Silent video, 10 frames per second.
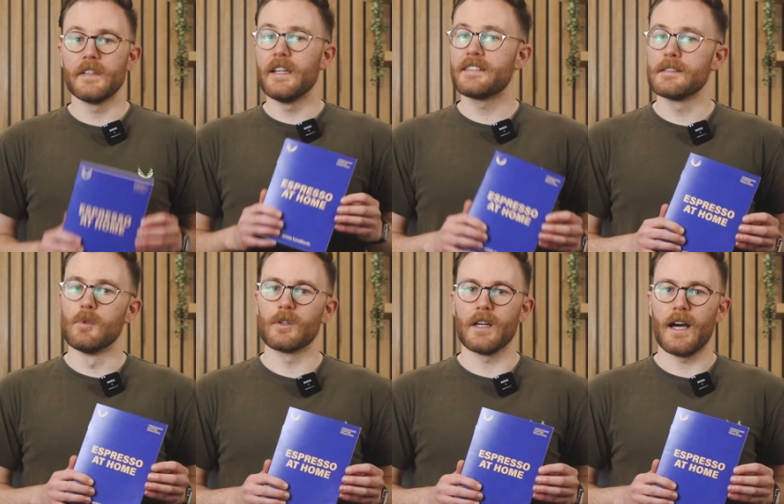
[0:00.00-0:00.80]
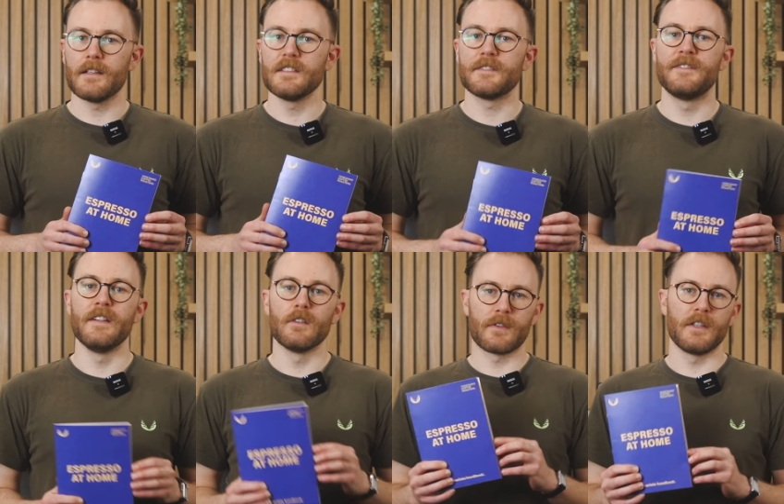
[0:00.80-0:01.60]
you need some more guidance,
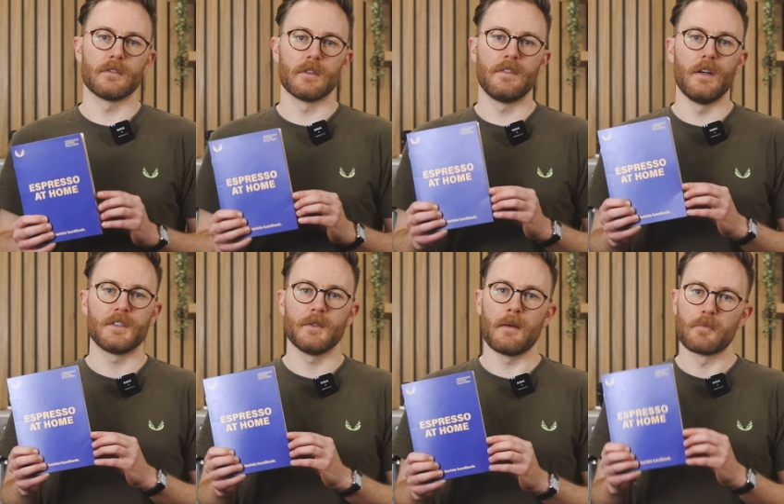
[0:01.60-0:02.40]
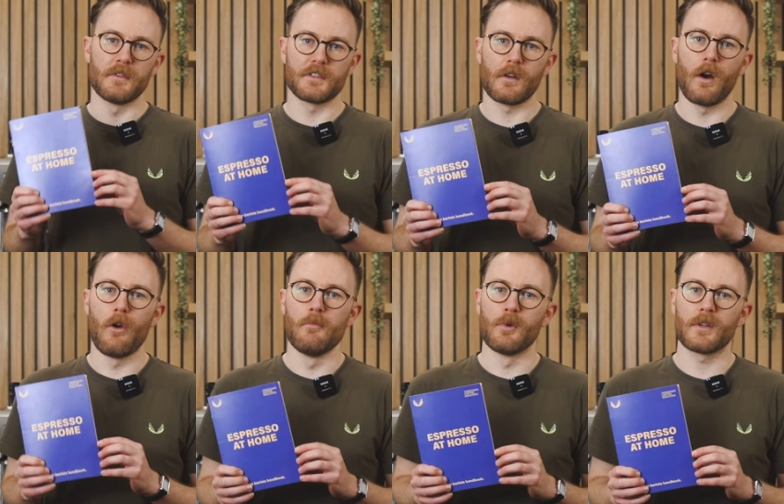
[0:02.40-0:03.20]
feel free to refer to our Barista
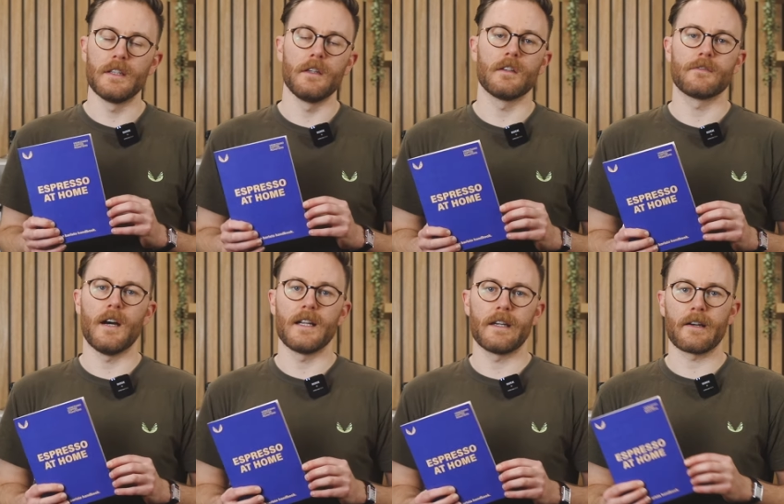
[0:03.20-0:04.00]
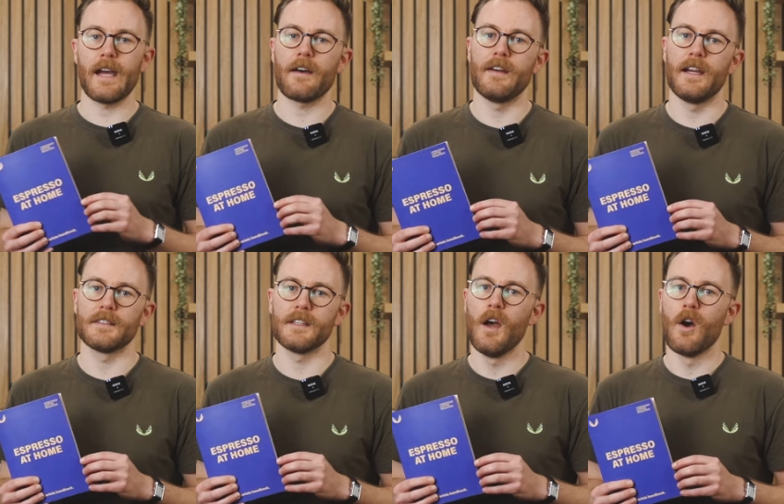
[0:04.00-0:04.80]
homebook that you can find in our
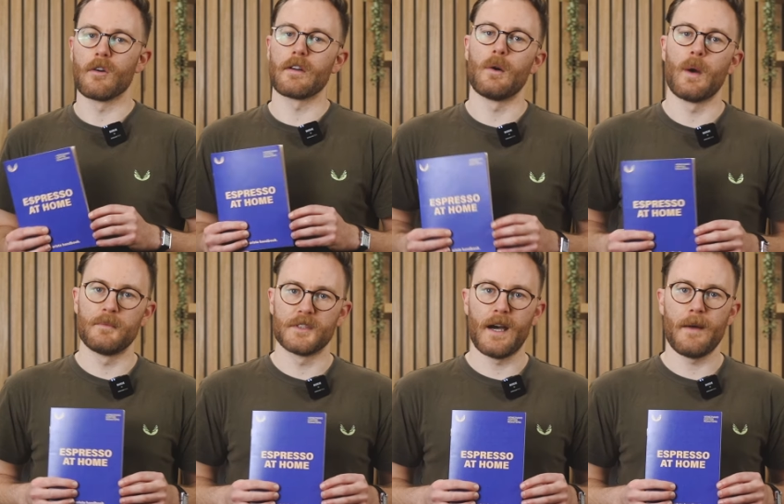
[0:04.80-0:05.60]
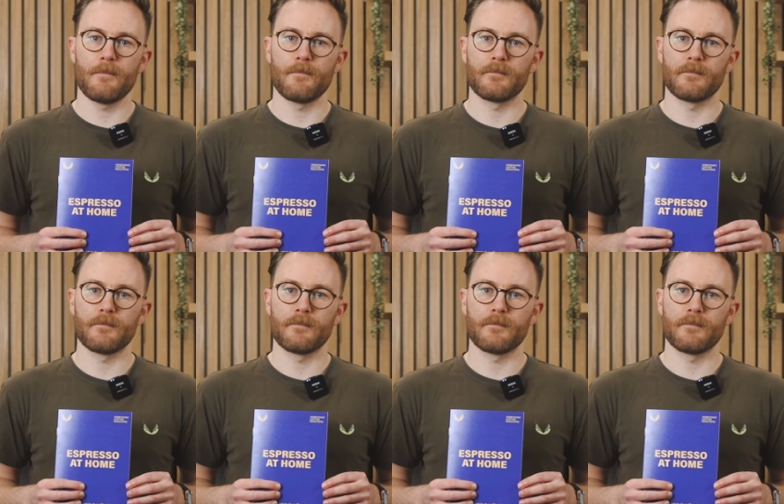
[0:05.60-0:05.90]
cafes or on our website.